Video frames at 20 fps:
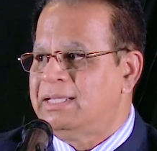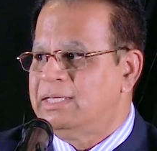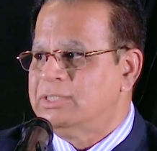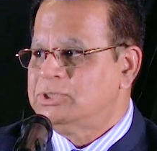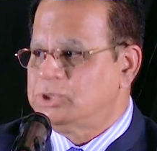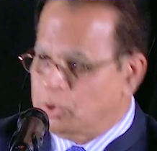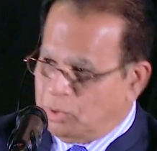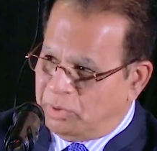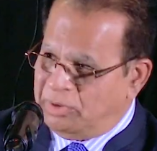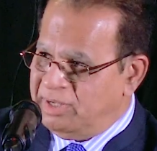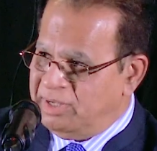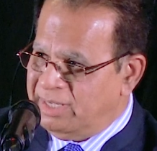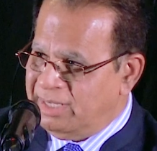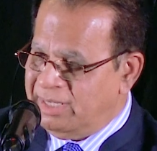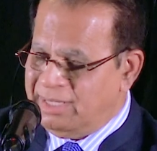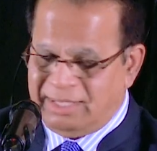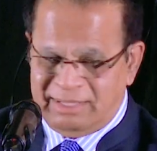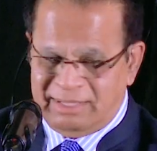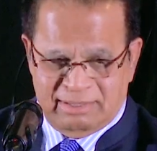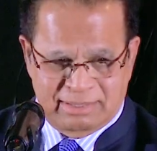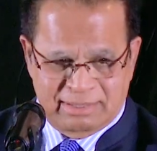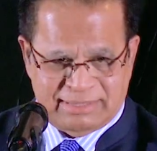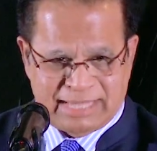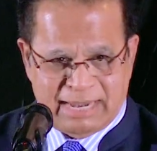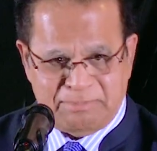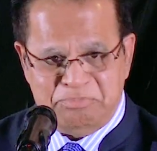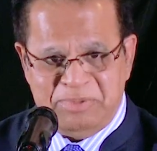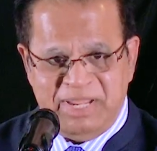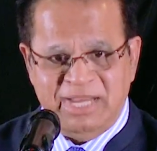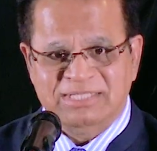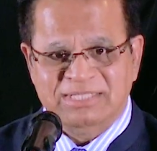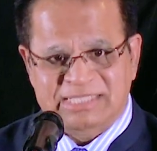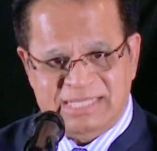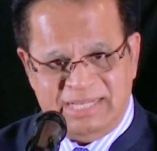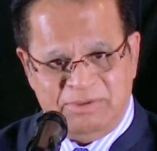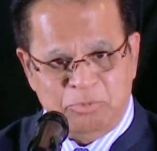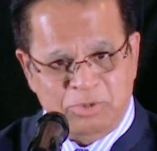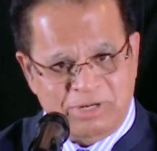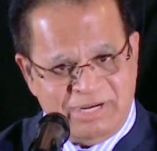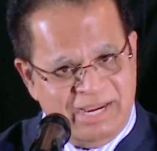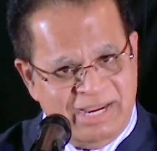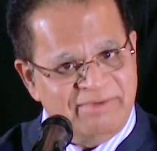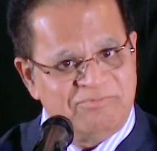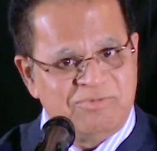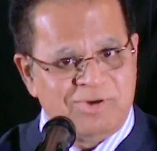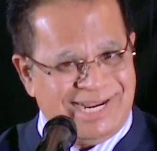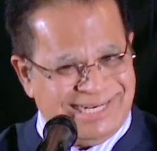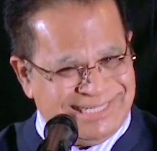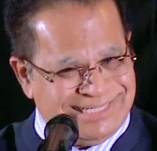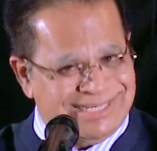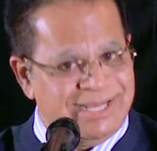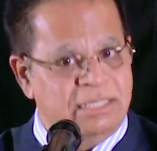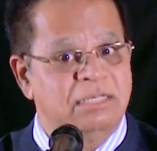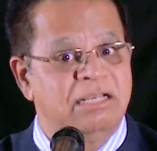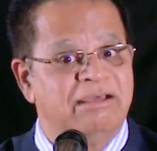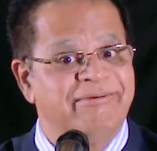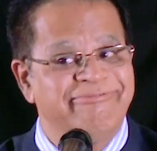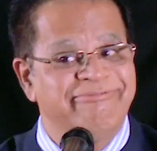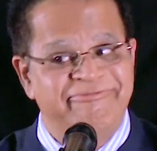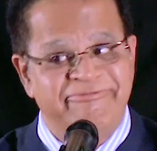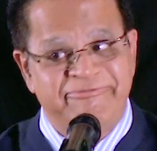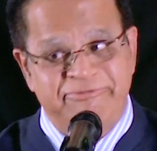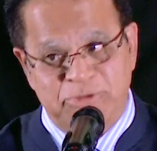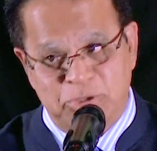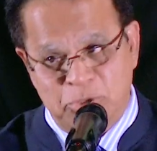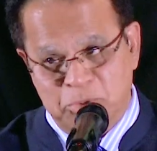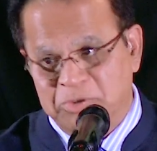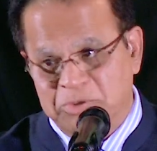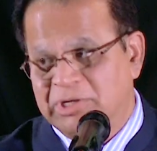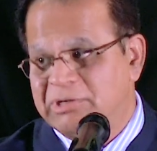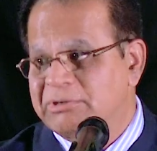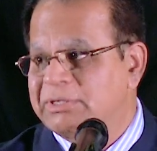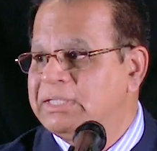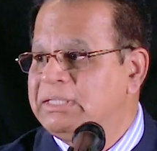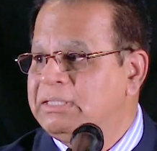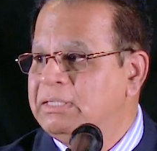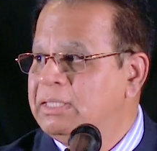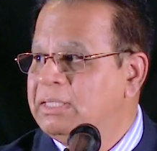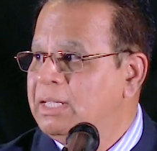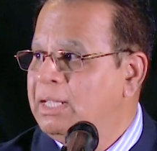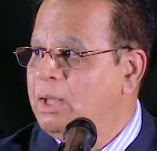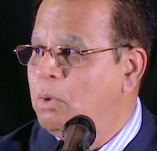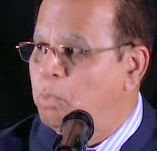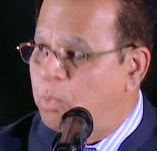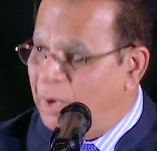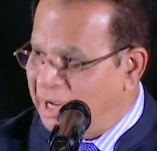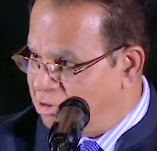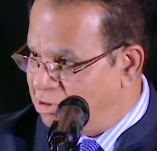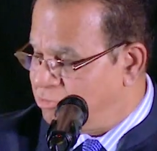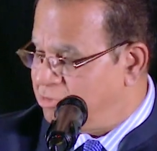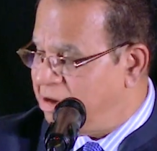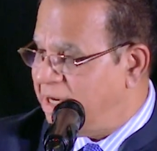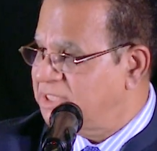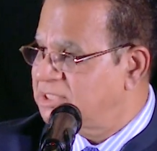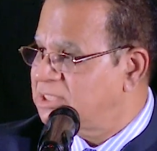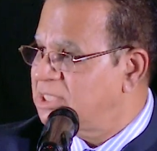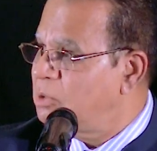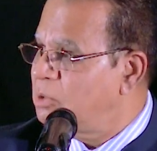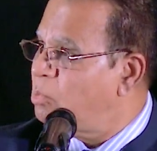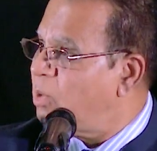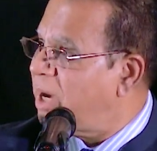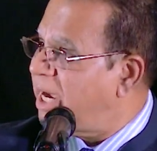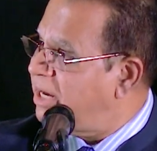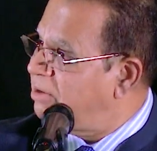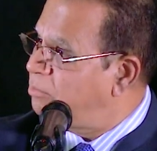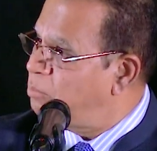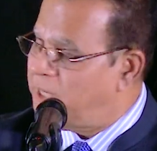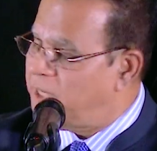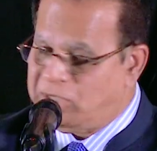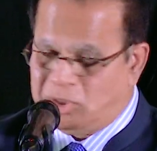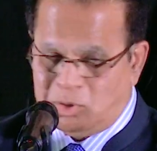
So that means he would never attend a funeral. One reason why we